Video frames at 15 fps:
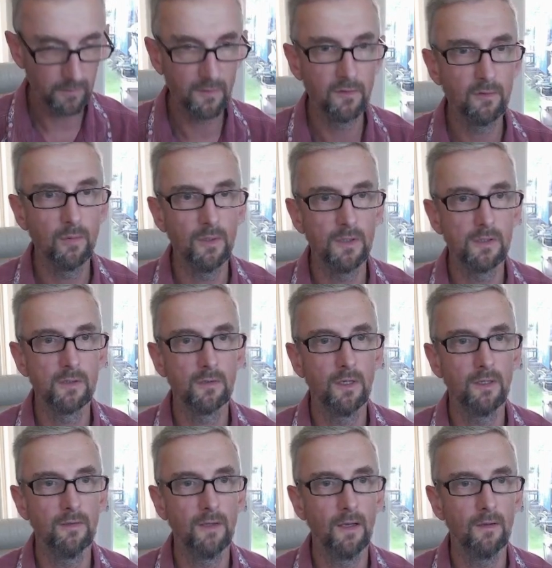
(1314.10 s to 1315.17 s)
switch
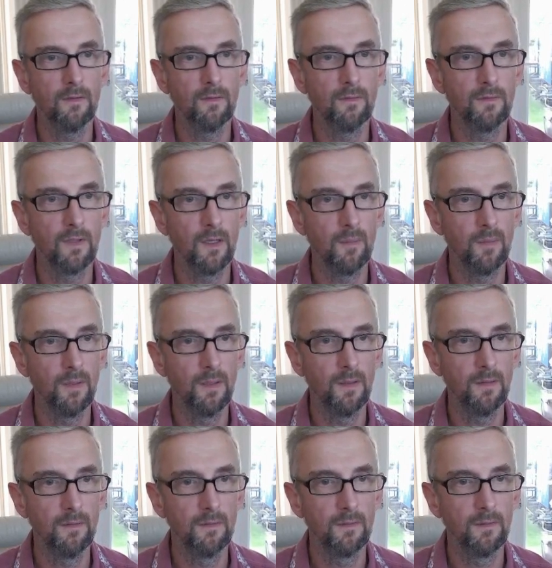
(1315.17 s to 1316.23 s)
straight out of
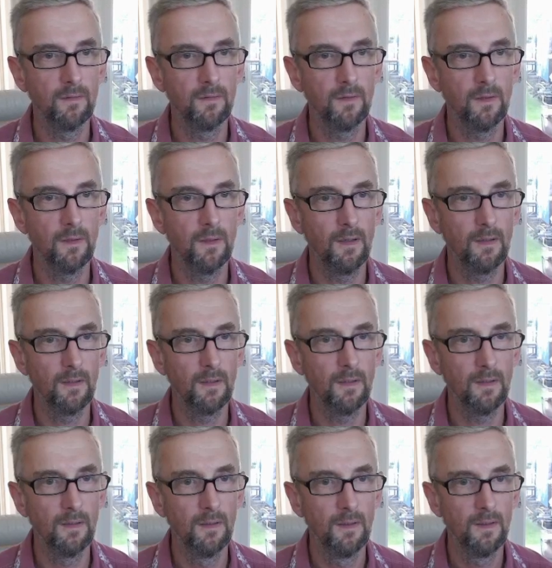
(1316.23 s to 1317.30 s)
stabilize, so I'm going to
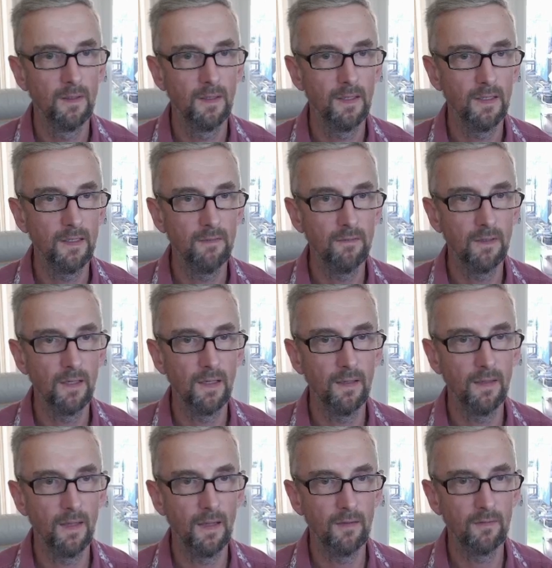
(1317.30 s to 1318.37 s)
leave it like
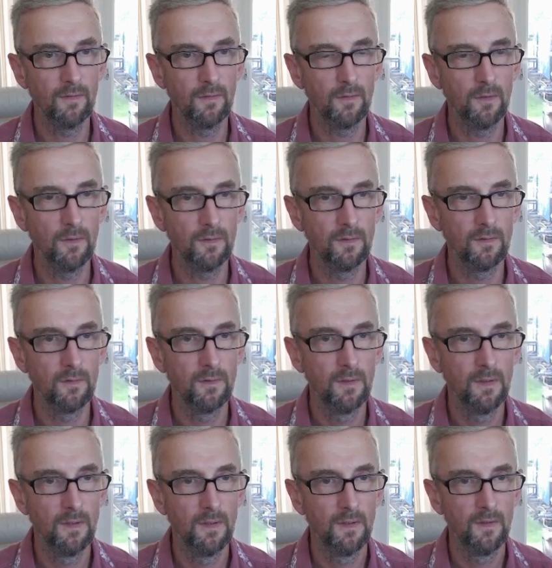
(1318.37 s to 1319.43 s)
that. So I've got
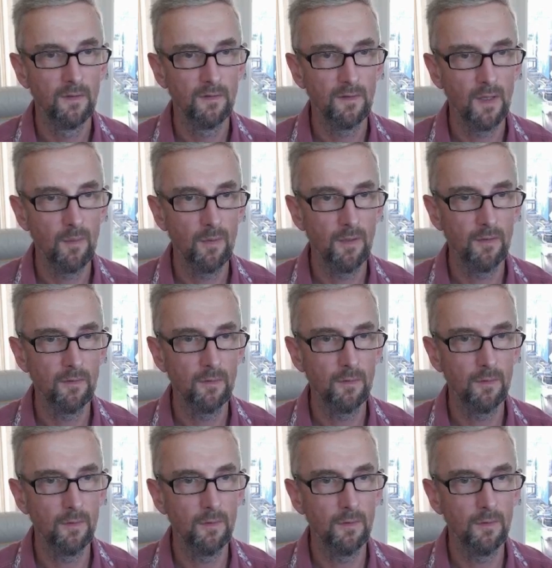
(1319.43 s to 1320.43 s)
stabilize, alt